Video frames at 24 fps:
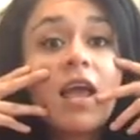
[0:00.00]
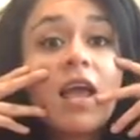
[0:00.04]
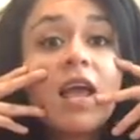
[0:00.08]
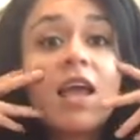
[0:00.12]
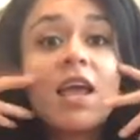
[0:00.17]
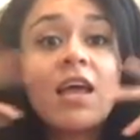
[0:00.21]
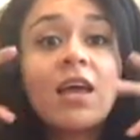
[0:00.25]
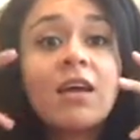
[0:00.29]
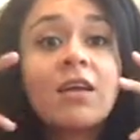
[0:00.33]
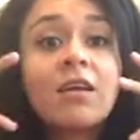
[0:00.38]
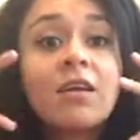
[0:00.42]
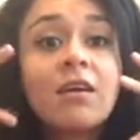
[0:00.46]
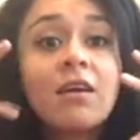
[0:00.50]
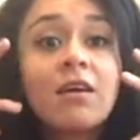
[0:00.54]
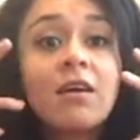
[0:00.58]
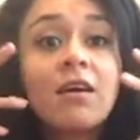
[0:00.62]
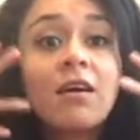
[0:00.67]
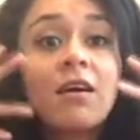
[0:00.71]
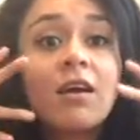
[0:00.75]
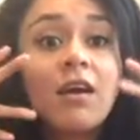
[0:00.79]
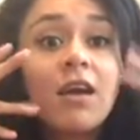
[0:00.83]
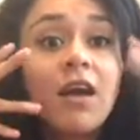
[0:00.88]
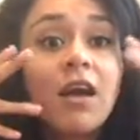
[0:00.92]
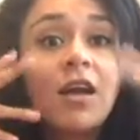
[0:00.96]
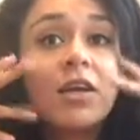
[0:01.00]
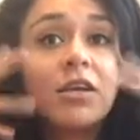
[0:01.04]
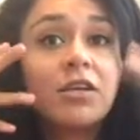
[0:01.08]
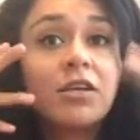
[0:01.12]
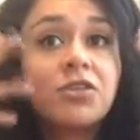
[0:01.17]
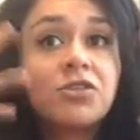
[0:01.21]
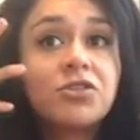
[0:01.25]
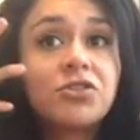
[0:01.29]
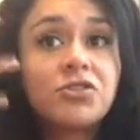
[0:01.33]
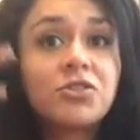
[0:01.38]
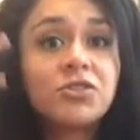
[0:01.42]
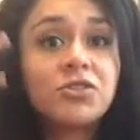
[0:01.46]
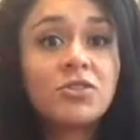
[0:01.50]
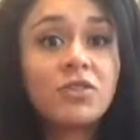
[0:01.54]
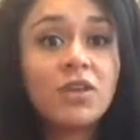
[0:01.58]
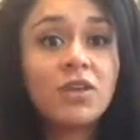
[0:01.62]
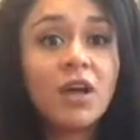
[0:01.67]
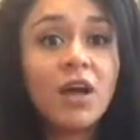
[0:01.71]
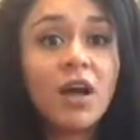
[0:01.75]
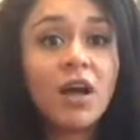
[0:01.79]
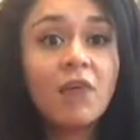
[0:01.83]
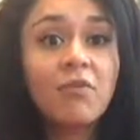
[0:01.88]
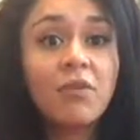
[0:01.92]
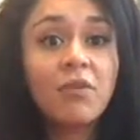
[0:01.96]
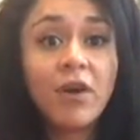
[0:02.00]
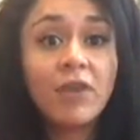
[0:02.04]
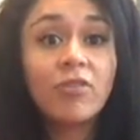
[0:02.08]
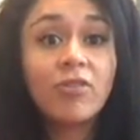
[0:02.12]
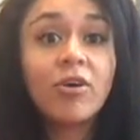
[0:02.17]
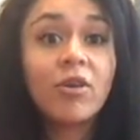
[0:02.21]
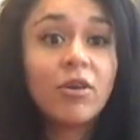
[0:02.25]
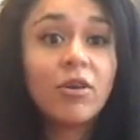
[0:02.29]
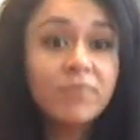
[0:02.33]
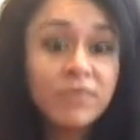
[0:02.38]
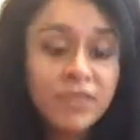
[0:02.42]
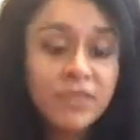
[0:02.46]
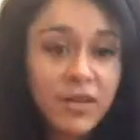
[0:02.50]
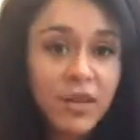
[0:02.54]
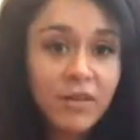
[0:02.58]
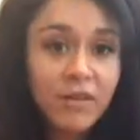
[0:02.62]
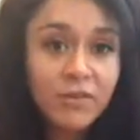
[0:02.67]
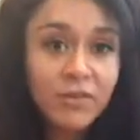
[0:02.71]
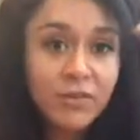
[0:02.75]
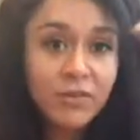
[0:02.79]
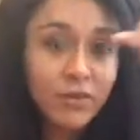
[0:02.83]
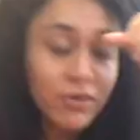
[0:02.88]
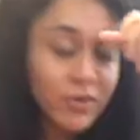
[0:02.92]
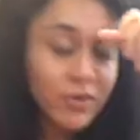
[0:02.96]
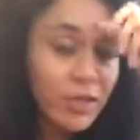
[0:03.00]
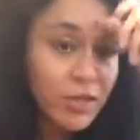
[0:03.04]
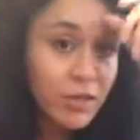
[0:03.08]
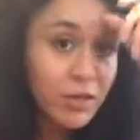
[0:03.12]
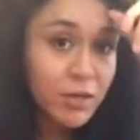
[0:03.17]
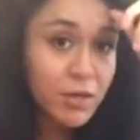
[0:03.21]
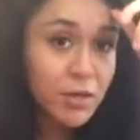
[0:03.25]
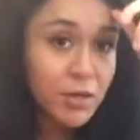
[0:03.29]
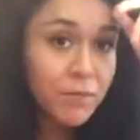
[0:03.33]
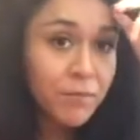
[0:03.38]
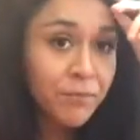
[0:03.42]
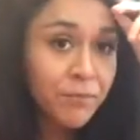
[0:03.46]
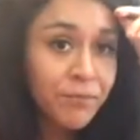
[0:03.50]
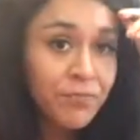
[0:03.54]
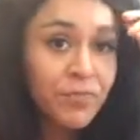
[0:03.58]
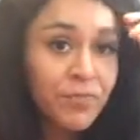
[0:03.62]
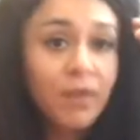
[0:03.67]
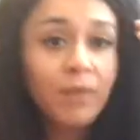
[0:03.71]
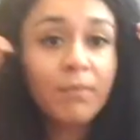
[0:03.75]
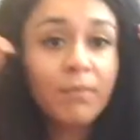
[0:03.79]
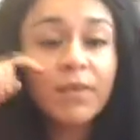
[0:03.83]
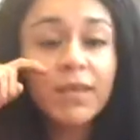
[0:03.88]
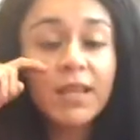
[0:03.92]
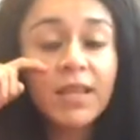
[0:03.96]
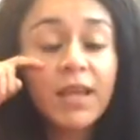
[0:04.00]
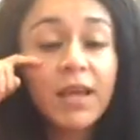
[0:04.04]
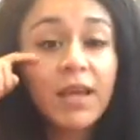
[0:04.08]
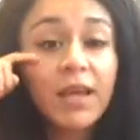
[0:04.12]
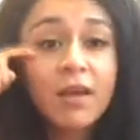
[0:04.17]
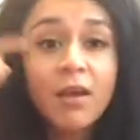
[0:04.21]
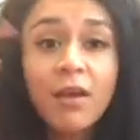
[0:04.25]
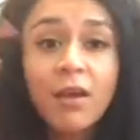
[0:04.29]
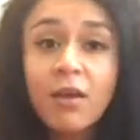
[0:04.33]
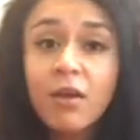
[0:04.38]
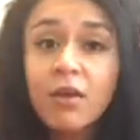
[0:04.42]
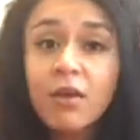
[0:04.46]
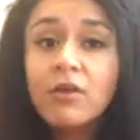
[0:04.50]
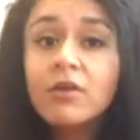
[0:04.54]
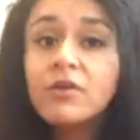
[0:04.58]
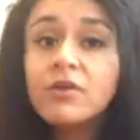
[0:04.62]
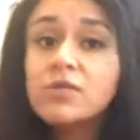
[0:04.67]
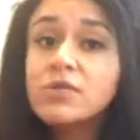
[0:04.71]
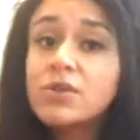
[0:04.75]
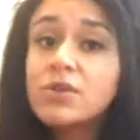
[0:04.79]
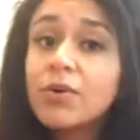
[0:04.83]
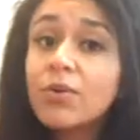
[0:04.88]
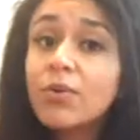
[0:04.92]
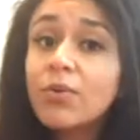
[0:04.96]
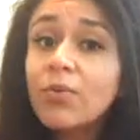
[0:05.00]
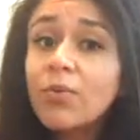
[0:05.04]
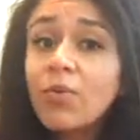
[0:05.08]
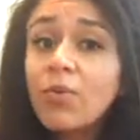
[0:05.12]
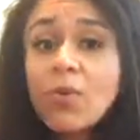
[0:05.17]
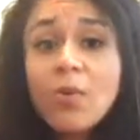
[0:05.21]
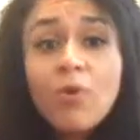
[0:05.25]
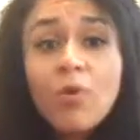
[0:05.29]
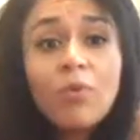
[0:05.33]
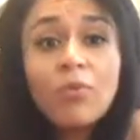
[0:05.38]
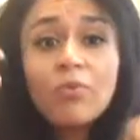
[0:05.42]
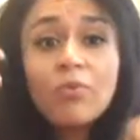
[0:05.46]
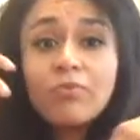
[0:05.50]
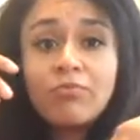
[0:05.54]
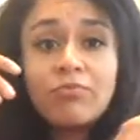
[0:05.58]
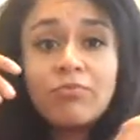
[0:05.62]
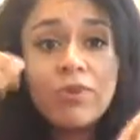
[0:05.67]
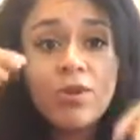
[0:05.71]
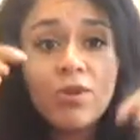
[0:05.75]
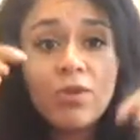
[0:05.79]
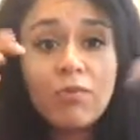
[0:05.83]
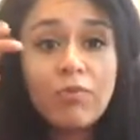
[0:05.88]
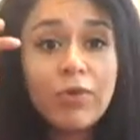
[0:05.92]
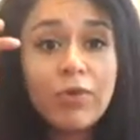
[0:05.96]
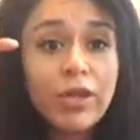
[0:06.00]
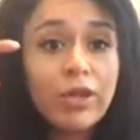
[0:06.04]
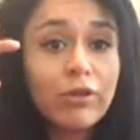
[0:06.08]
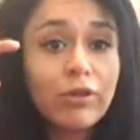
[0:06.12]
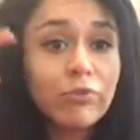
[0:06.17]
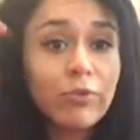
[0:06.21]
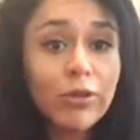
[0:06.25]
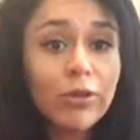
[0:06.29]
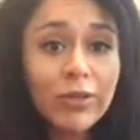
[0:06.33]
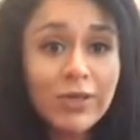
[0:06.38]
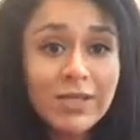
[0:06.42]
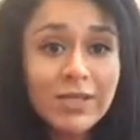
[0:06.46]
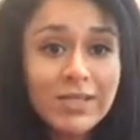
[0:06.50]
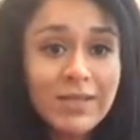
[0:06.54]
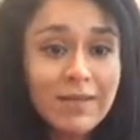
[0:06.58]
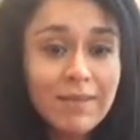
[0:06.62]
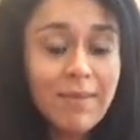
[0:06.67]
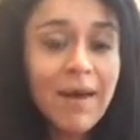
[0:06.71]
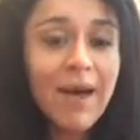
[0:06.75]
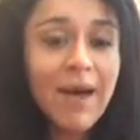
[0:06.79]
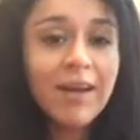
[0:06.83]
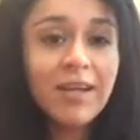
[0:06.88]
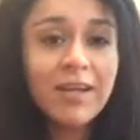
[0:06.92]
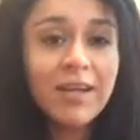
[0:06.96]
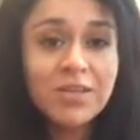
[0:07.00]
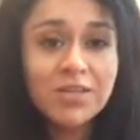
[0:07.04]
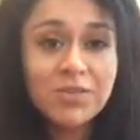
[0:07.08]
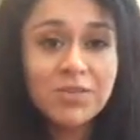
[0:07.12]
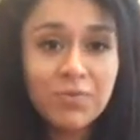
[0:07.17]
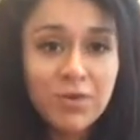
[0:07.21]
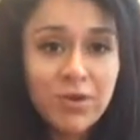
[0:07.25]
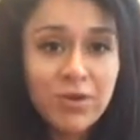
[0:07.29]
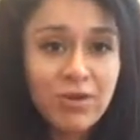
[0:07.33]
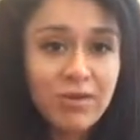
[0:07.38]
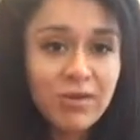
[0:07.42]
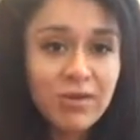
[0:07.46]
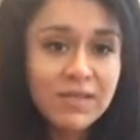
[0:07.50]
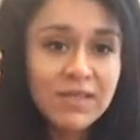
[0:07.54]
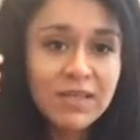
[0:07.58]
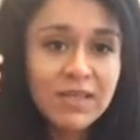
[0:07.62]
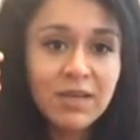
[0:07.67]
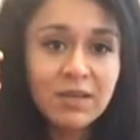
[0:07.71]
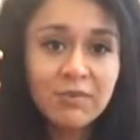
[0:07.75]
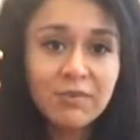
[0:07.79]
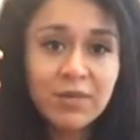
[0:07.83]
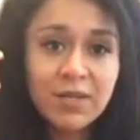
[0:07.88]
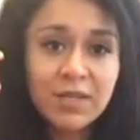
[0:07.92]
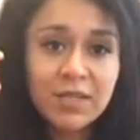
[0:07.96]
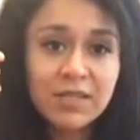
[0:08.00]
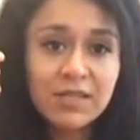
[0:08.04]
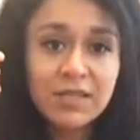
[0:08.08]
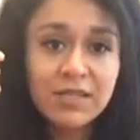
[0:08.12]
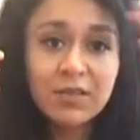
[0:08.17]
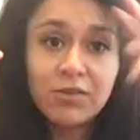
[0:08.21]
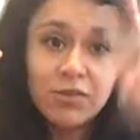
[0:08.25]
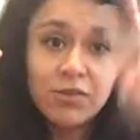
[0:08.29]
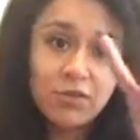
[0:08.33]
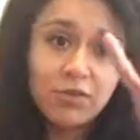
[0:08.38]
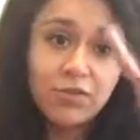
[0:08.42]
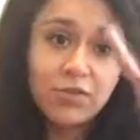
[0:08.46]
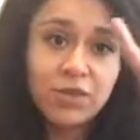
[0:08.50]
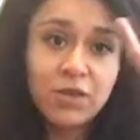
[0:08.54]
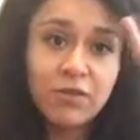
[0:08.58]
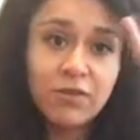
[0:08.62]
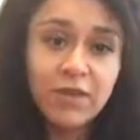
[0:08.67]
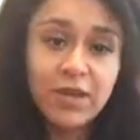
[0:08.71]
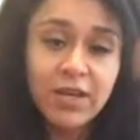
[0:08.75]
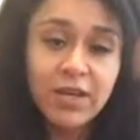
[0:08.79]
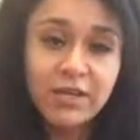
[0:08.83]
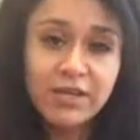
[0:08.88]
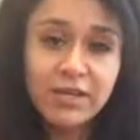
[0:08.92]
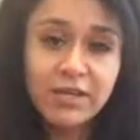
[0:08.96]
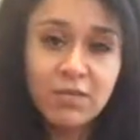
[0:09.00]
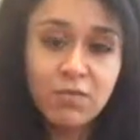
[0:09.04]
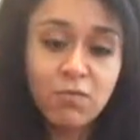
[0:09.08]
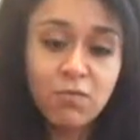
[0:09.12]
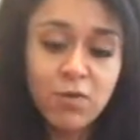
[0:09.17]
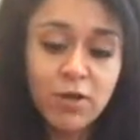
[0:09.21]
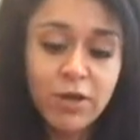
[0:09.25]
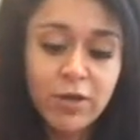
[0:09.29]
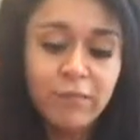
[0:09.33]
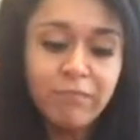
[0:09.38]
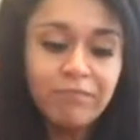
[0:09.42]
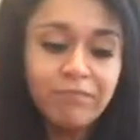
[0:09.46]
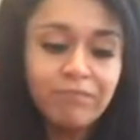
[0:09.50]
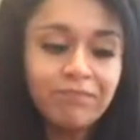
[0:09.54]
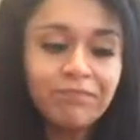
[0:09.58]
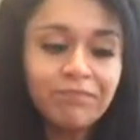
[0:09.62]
And I thought I was gonna have to go to the ER. But then, so, we looked at the package and we noticed that it was 2 servings in 1.